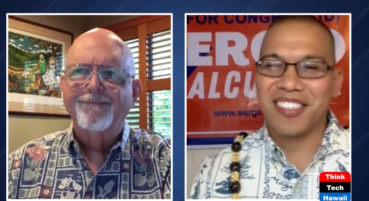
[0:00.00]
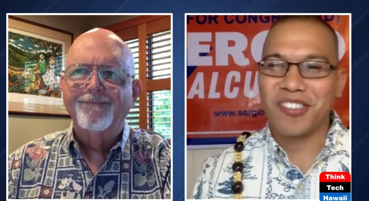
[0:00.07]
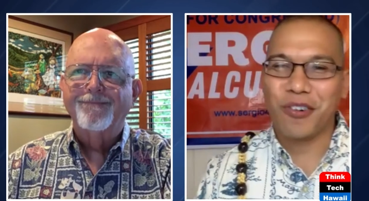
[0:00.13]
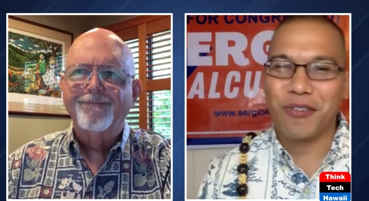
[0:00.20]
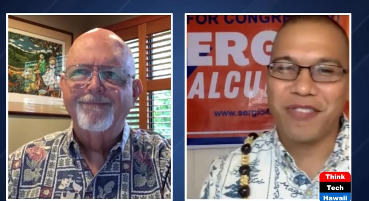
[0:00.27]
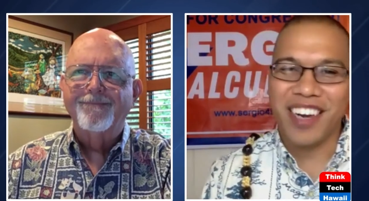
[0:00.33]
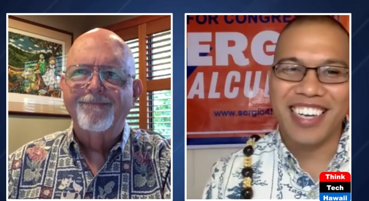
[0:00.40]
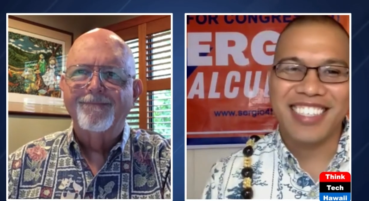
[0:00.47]
Speaker 1: it's
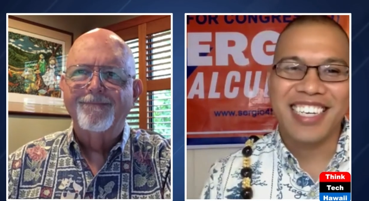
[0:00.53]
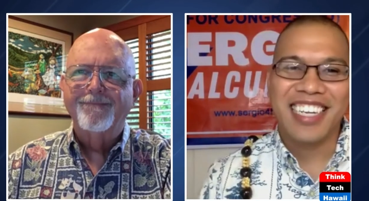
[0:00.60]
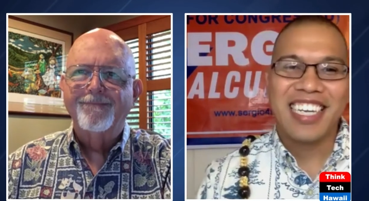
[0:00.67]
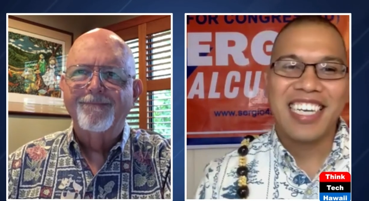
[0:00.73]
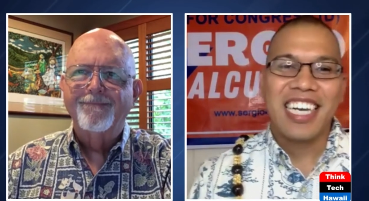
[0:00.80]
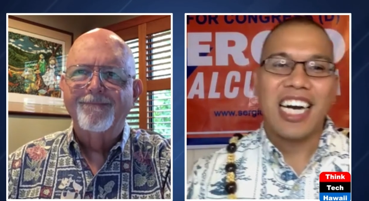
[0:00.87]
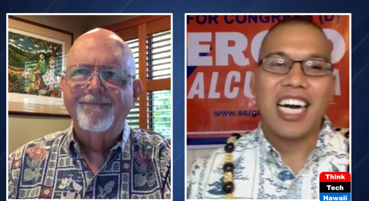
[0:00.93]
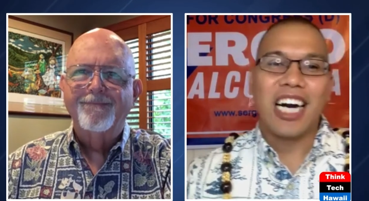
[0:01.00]
so fast.
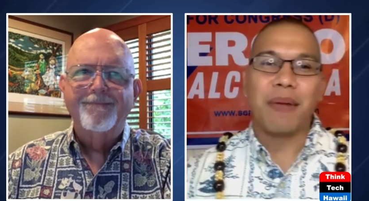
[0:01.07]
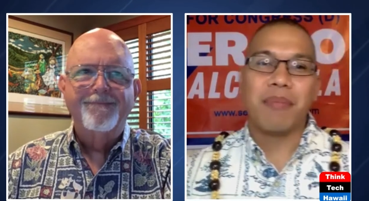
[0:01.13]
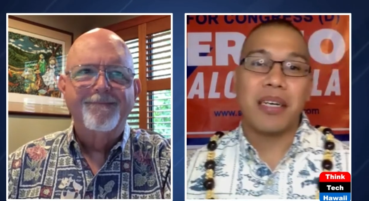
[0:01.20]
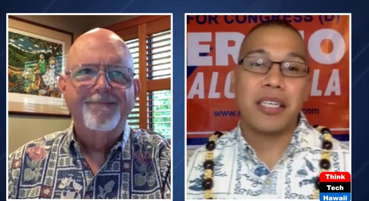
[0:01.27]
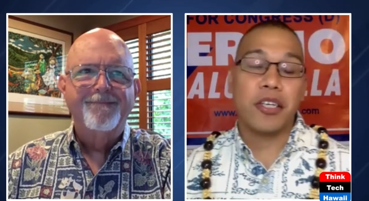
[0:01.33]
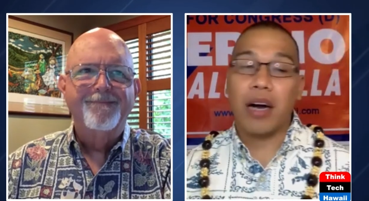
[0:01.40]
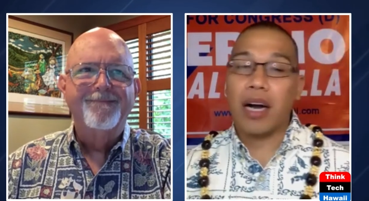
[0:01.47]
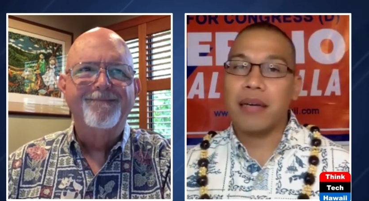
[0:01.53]
Um,
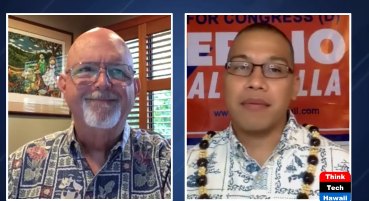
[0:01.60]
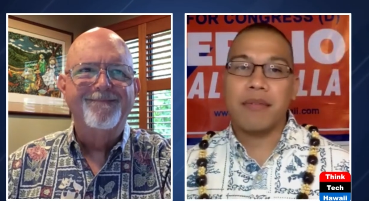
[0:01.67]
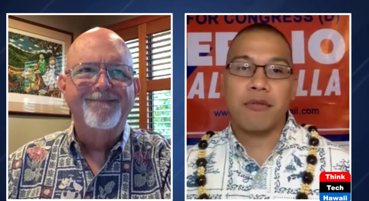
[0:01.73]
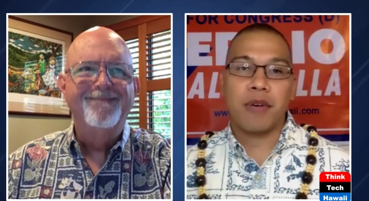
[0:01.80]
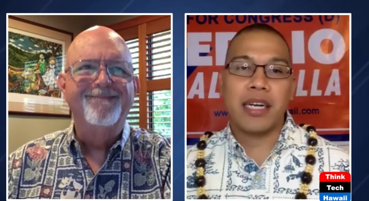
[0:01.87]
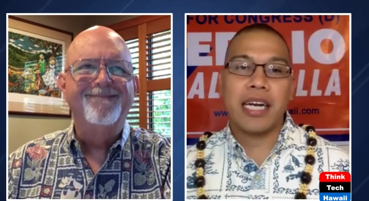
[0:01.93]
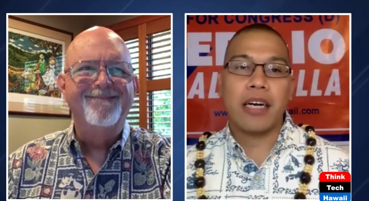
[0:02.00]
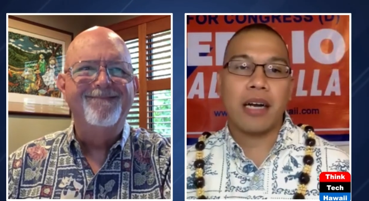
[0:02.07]
you know, I
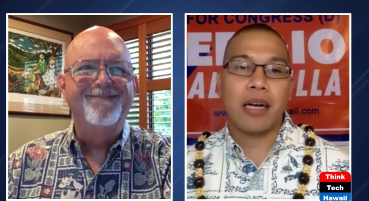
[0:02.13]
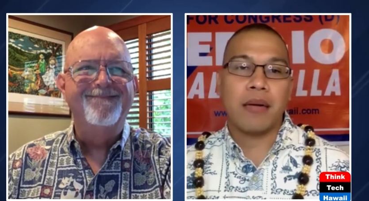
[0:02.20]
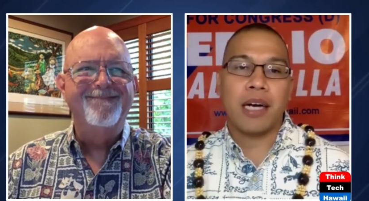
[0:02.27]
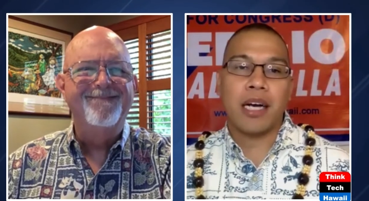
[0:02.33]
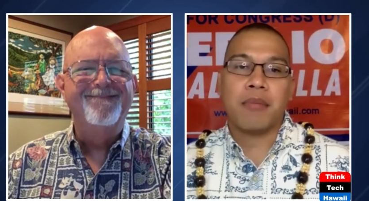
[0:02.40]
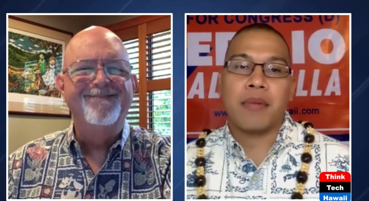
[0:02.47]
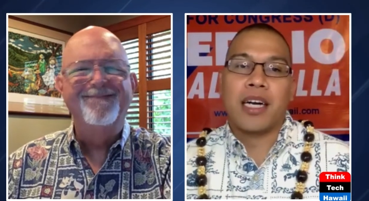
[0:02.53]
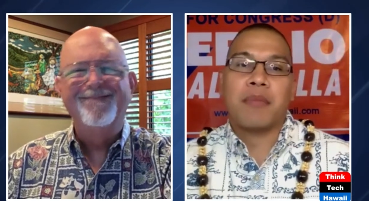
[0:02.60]
right out.
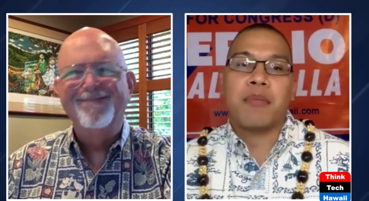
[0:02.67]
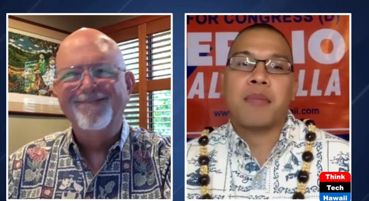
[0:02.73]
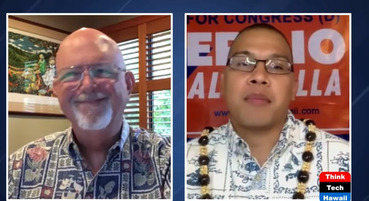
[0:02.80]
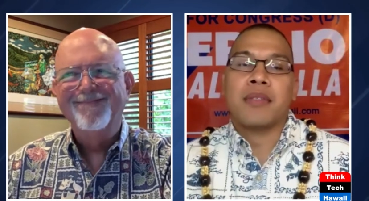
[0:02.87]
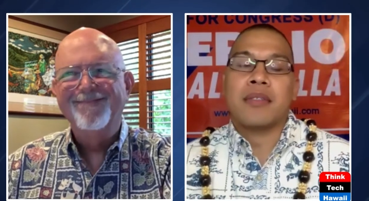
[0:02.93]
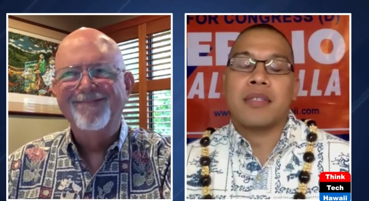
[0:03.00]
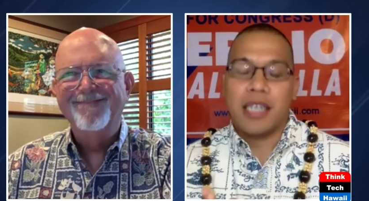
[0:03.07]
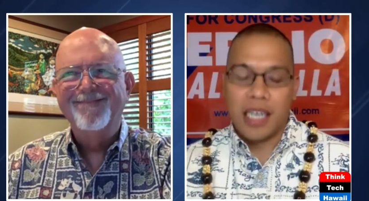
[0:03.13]
I'm I'm a,
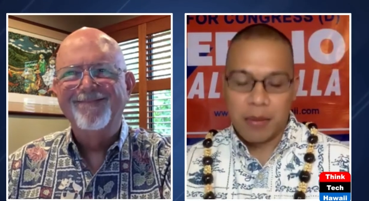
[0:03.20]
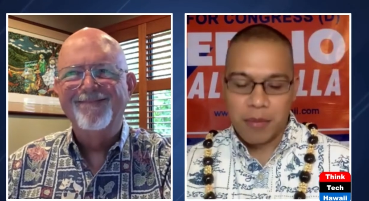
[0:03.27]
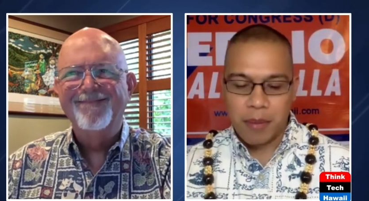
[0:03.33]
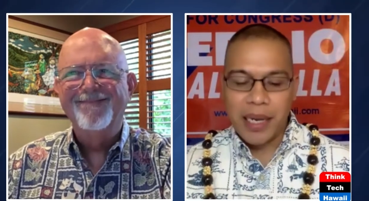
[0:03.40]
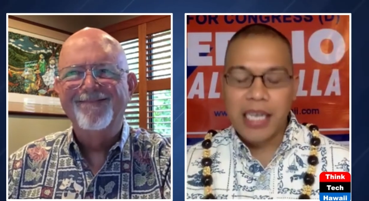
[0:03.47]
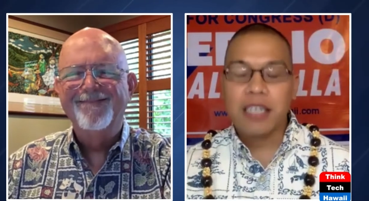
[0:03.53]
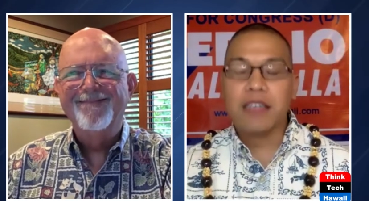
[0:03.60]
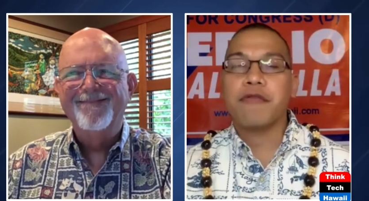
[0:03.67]
I'm a
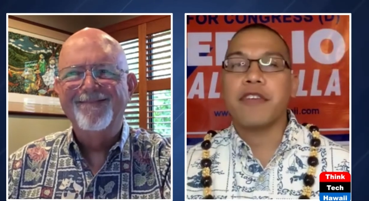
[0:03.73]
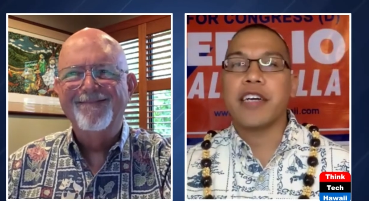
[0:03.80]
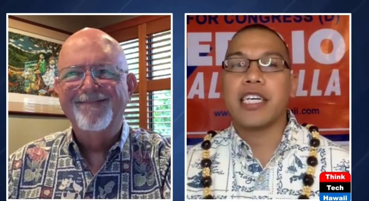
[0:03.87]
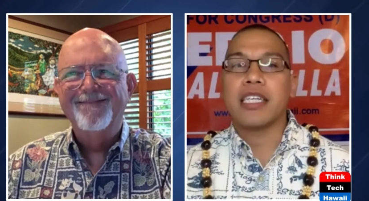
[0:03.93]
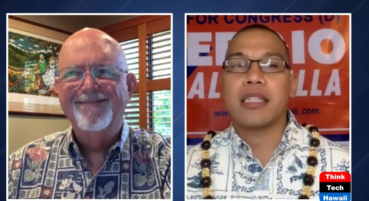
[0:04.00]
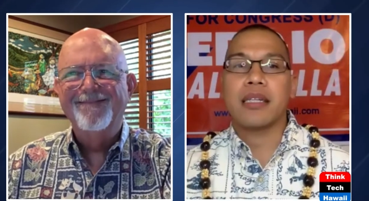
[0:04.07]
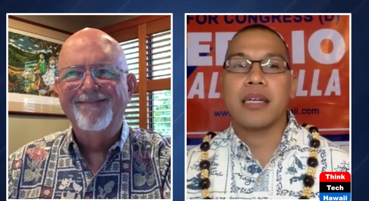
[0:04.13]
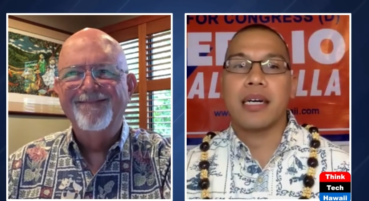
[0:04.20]
man of
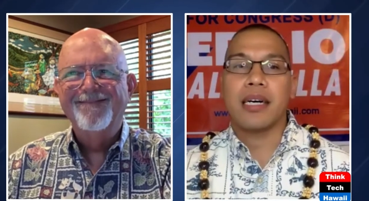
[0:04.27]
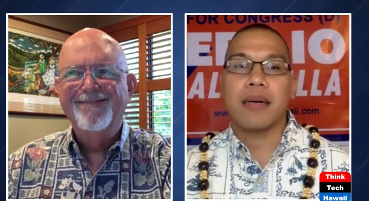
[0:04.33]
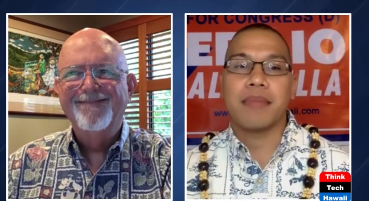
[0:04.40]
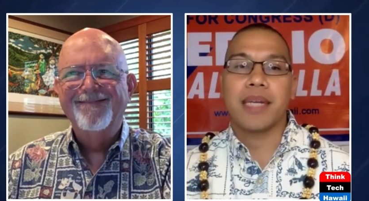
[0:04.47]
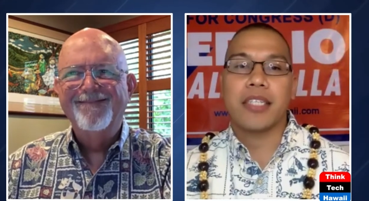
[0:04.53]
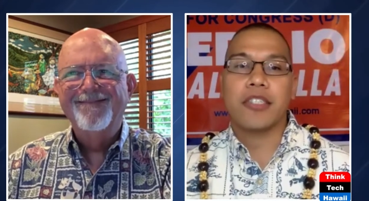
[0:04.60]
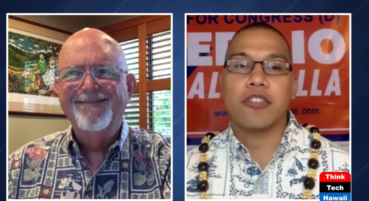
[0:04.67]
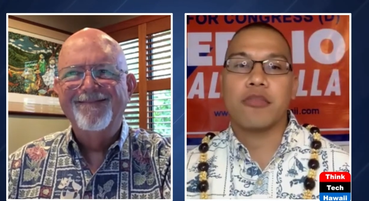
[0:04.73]
faith. Um,
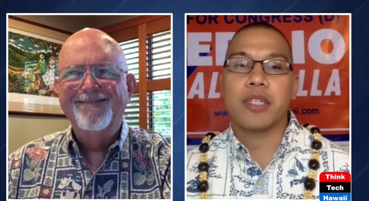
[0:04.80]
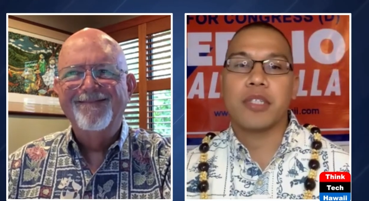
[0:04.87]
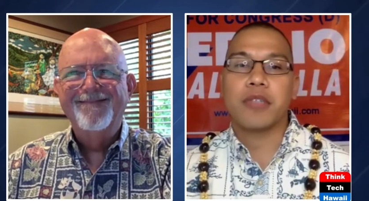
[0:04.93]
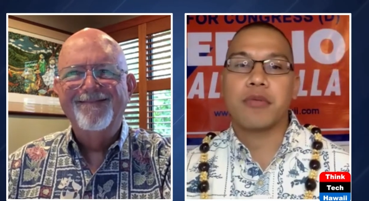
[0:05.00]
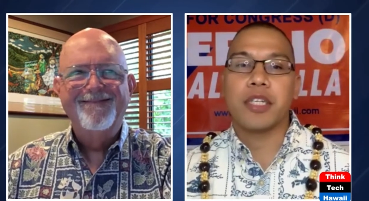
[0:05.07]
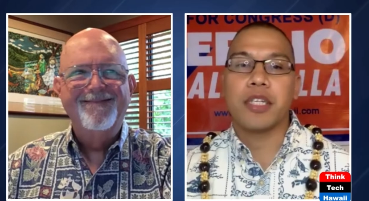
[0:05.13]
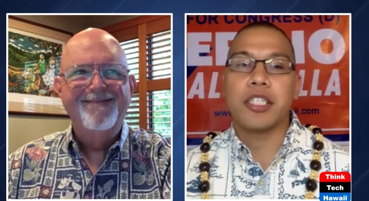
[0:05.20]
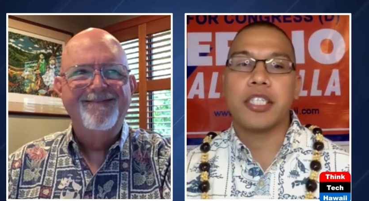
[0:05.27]
not so much
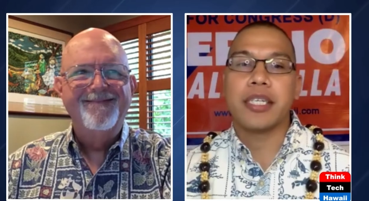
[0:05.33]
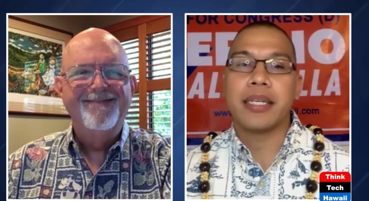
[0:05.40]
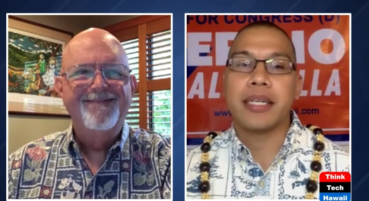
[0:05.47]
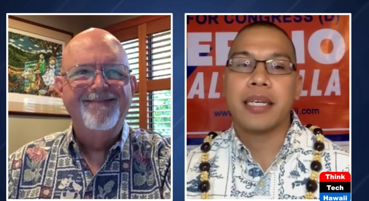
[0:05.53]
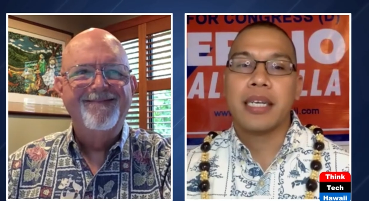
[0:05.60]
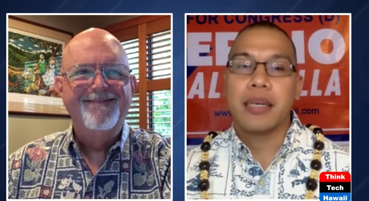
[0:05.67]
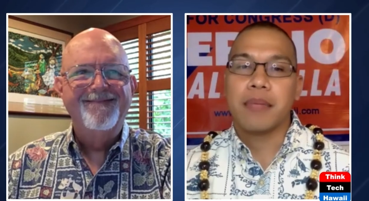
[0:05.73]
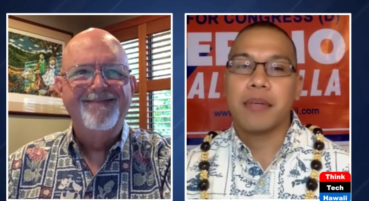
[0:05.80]
religion,
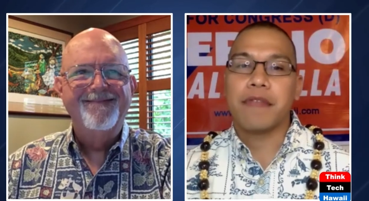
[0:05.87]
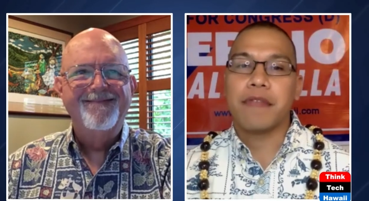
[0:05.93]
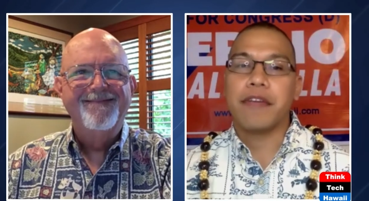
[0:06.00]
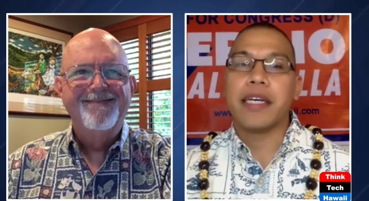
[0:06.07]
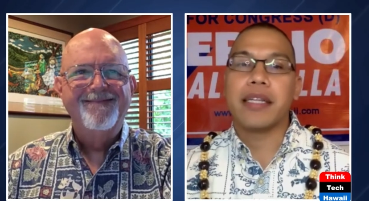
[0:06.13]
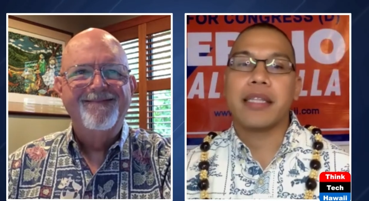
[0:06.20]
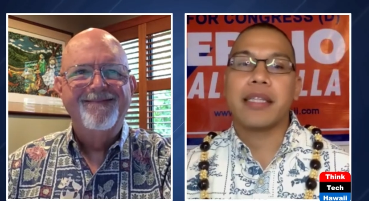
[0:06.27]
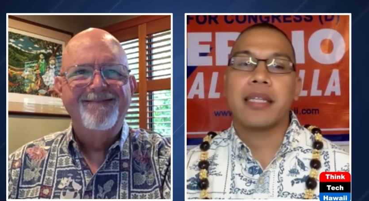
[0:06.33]
but
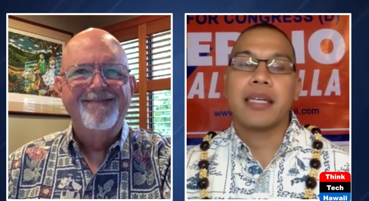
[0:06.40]
faith.